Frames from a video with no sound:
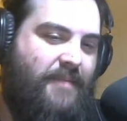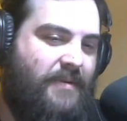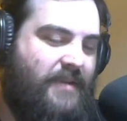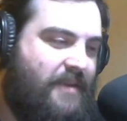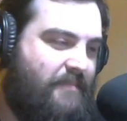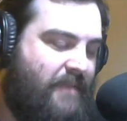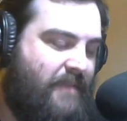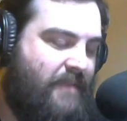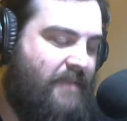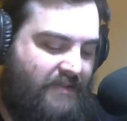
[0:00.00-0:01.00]
Like my
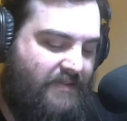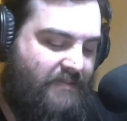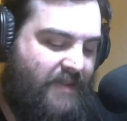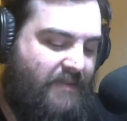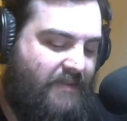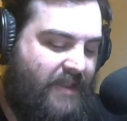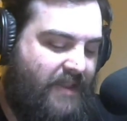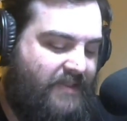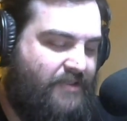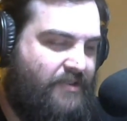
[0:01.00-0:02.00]

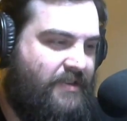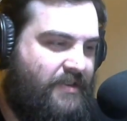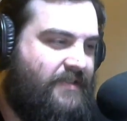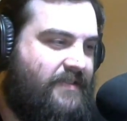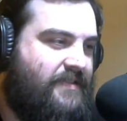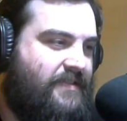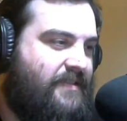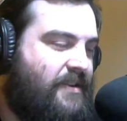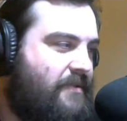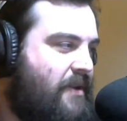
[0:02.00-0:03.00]
relaxation is,
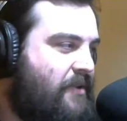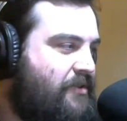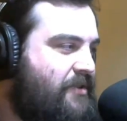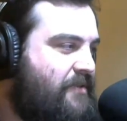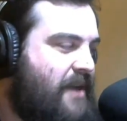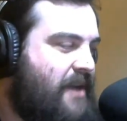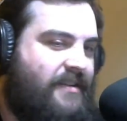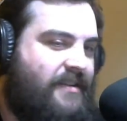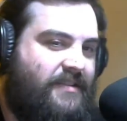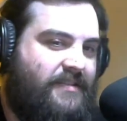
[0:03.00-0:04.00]
alternate realities.